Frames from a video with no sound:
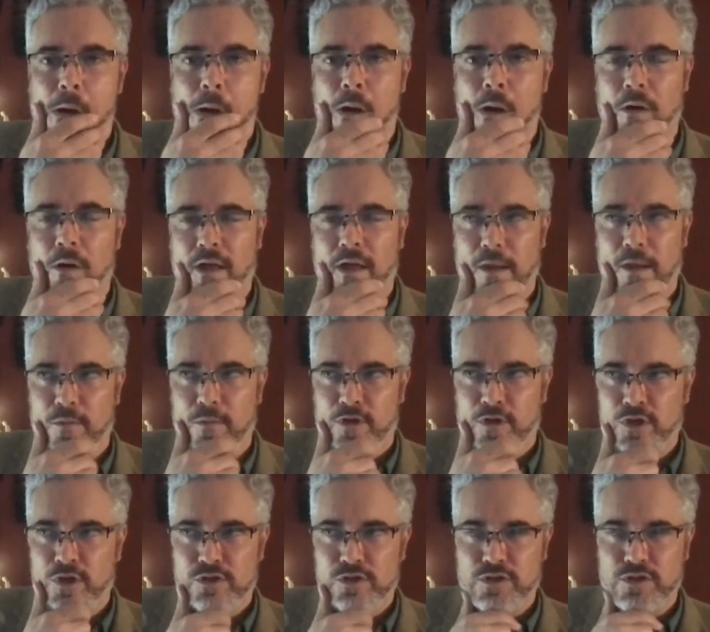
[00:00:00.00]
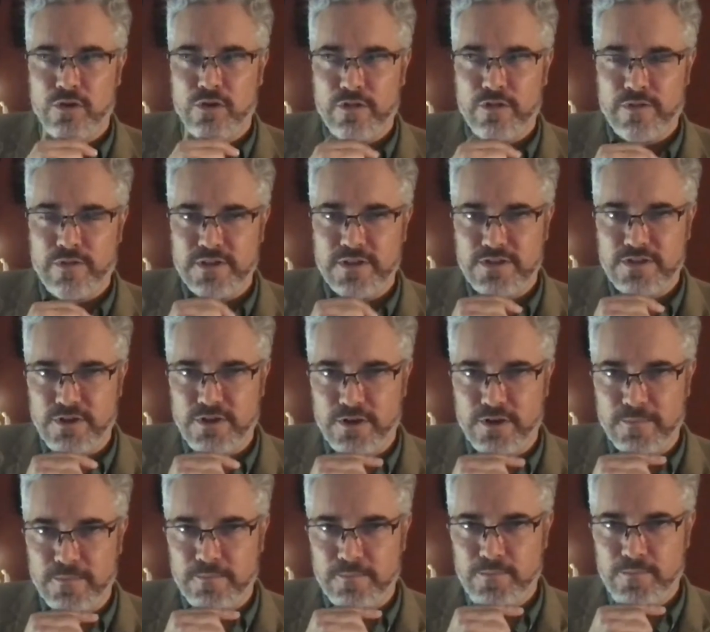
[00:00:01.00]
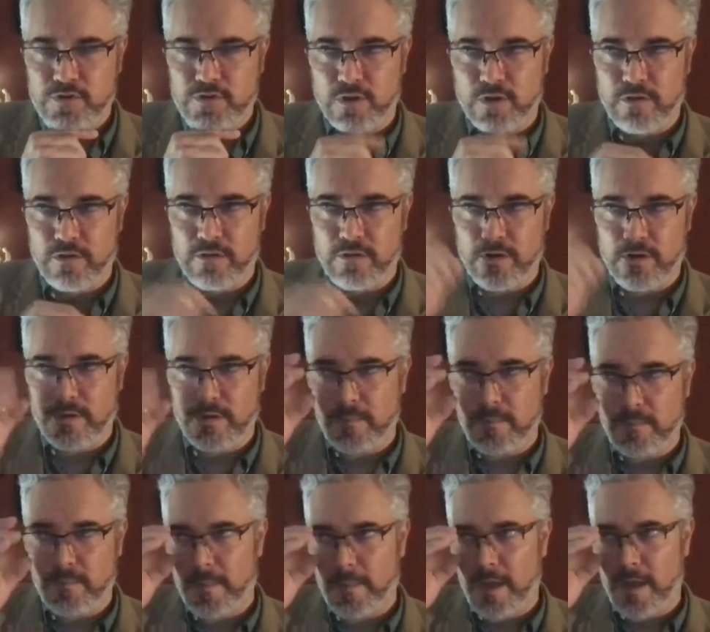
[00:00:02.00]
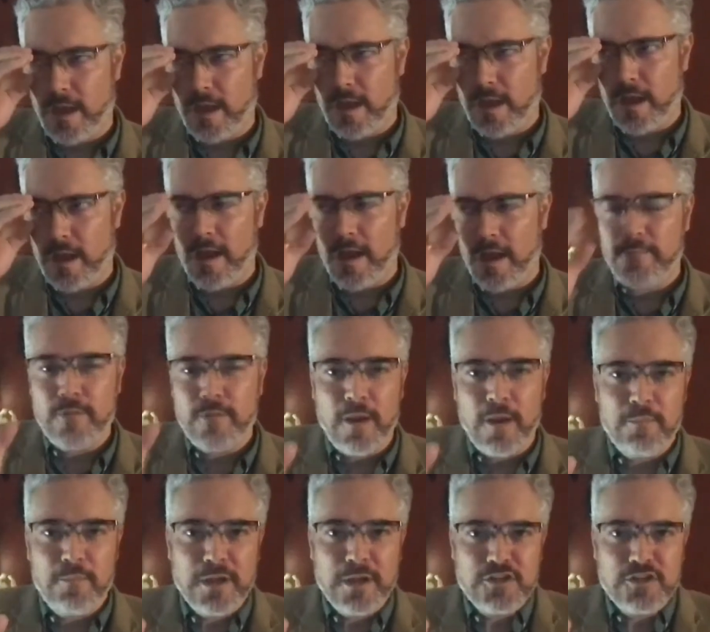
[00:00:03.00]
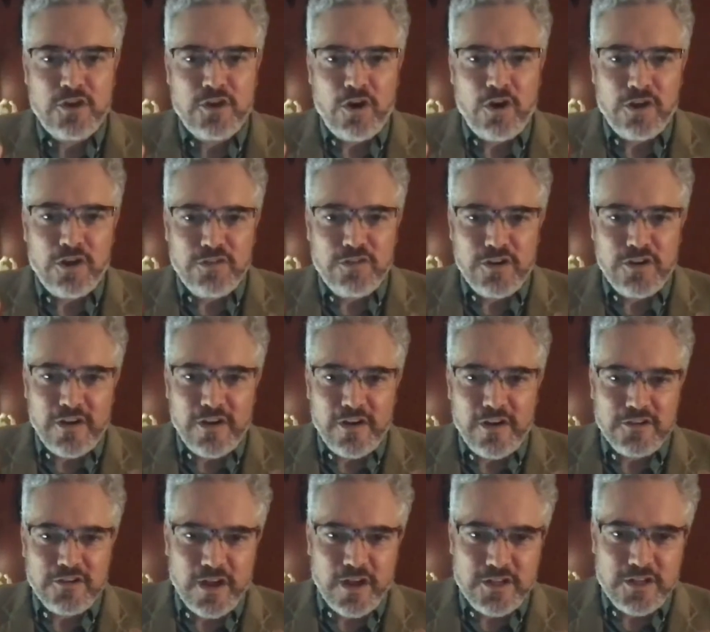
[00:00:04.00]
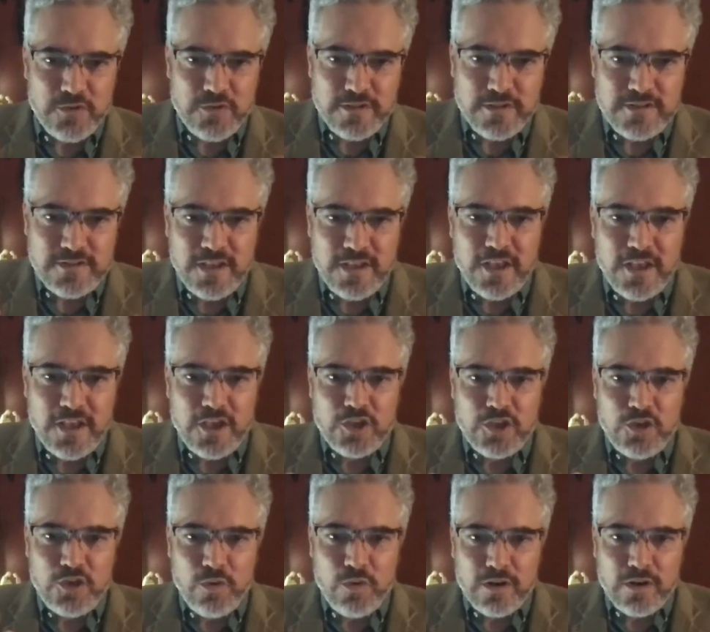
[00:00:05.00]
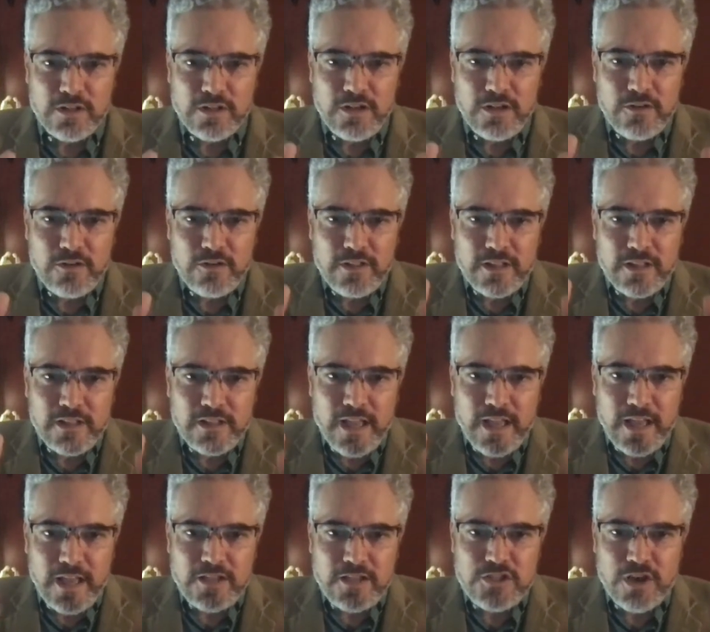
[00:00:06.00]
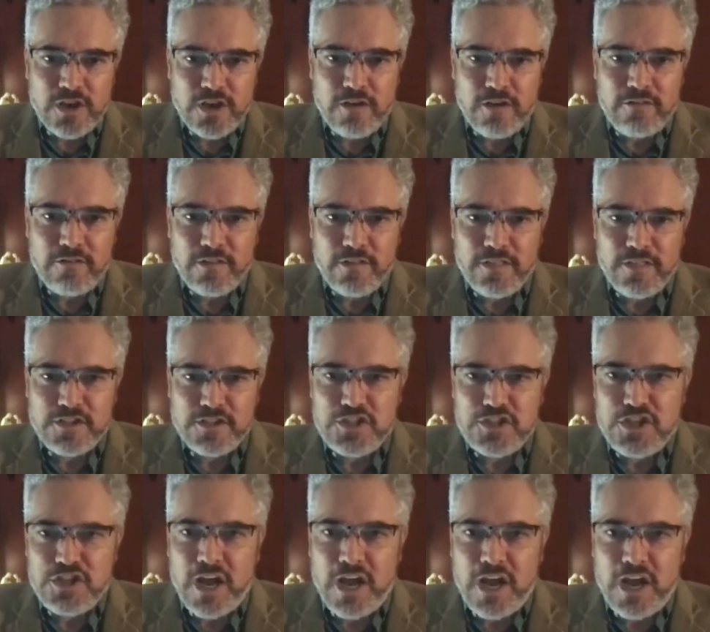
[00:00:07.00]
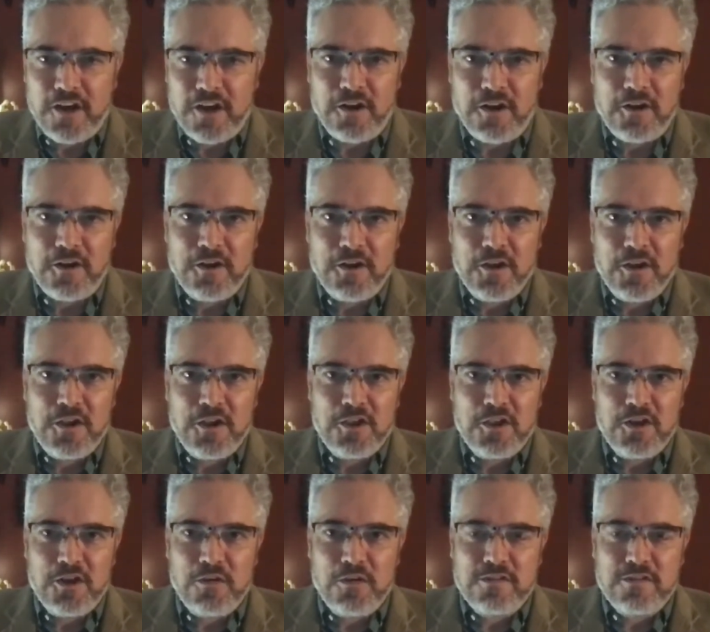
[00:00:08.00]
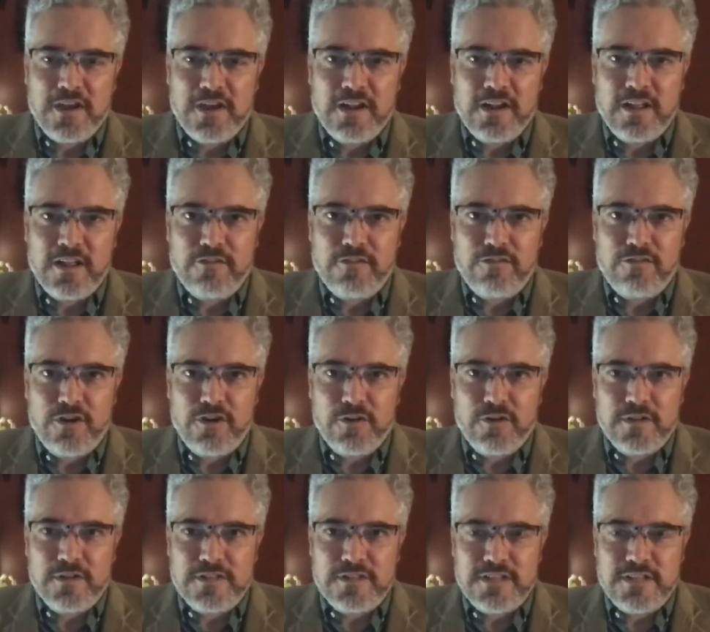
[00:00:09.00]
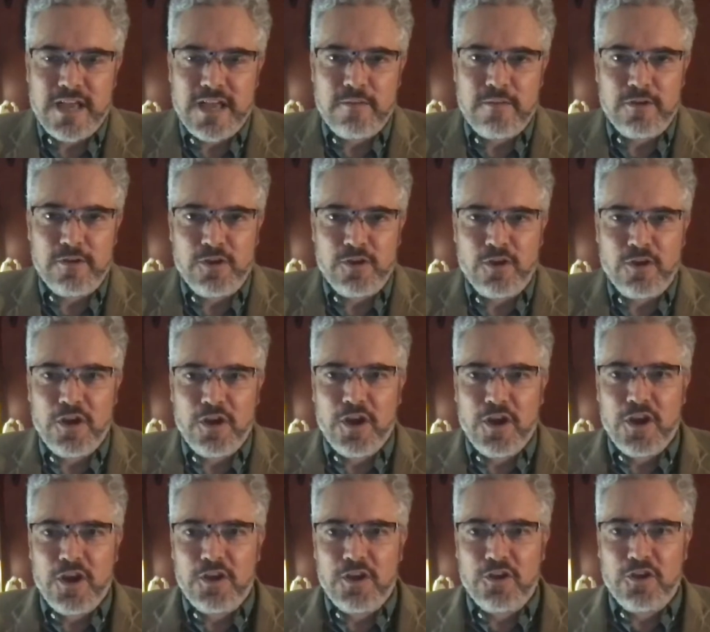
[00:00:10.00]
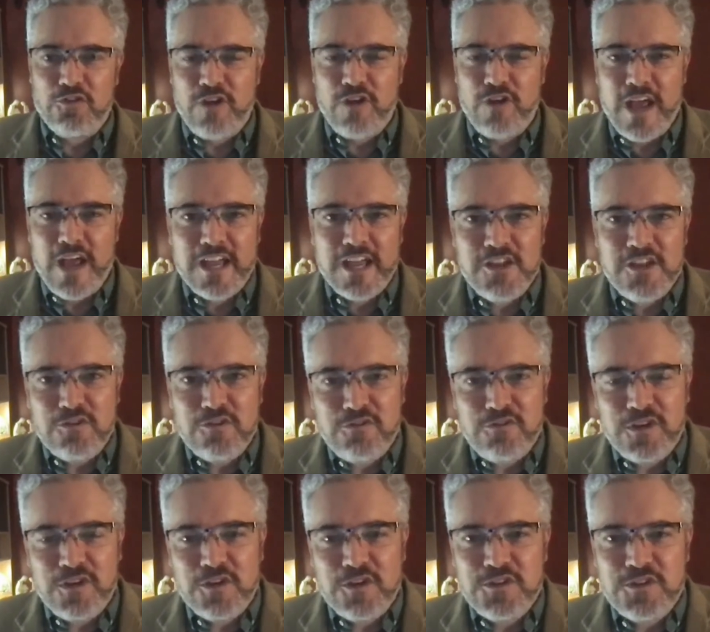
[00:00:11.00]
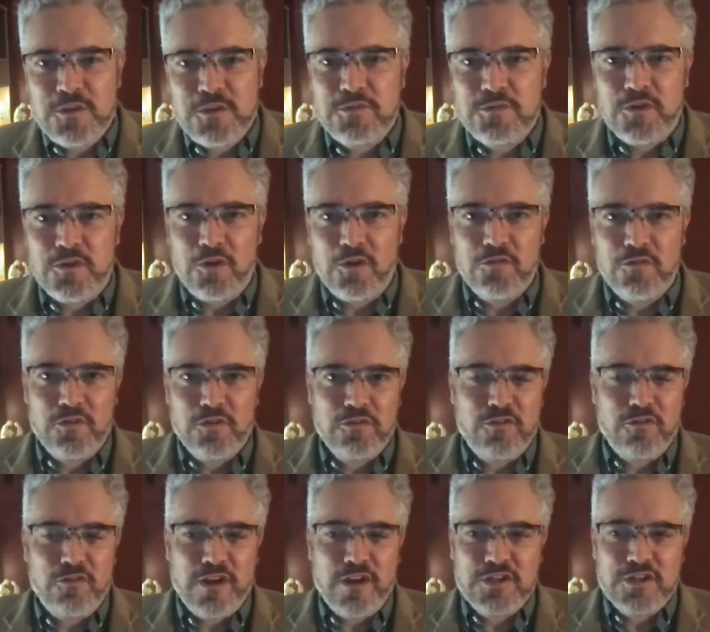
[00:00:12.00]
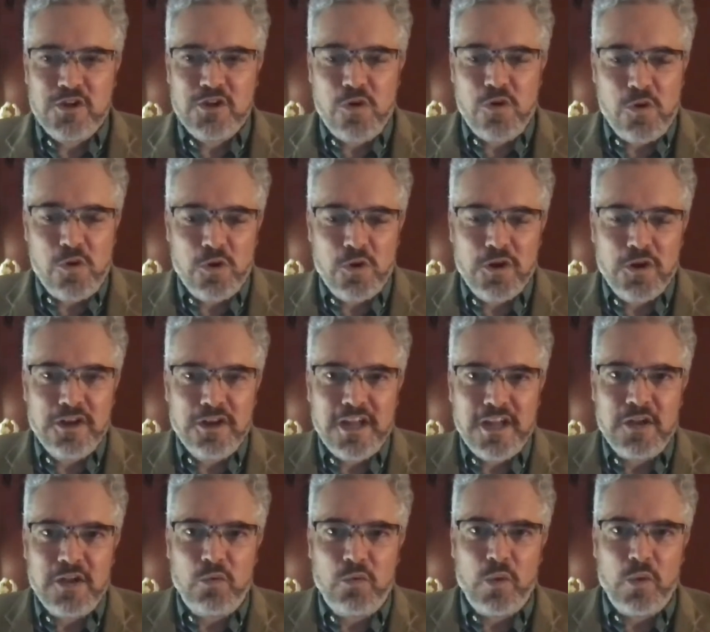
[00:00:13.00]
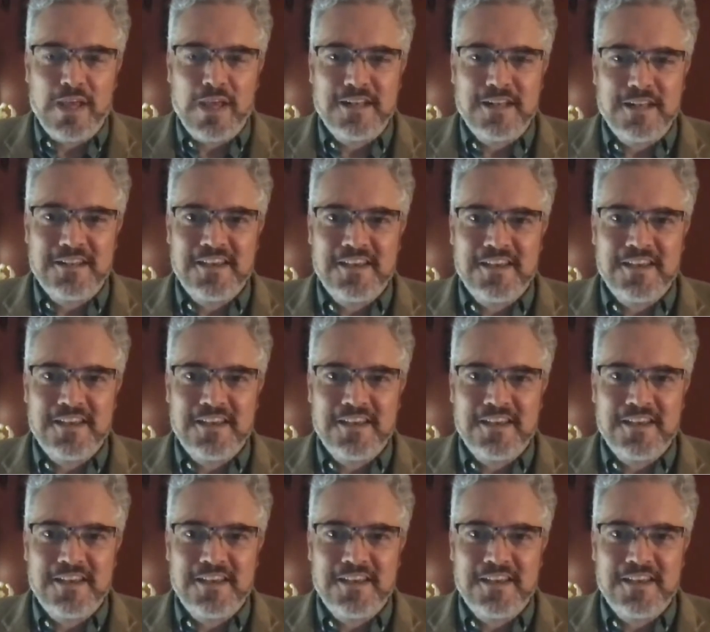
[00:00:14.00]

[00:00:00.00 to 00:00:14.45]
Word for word: okay, I'm a huge Lord of the Rings nerd. So I'm, I'm picturing all of you now as graduates. You are literally on the edge of the Shire. You know, it's kind of like Frodo and Sam, and you're you're dragging your fingertips over fresh corn and wheat,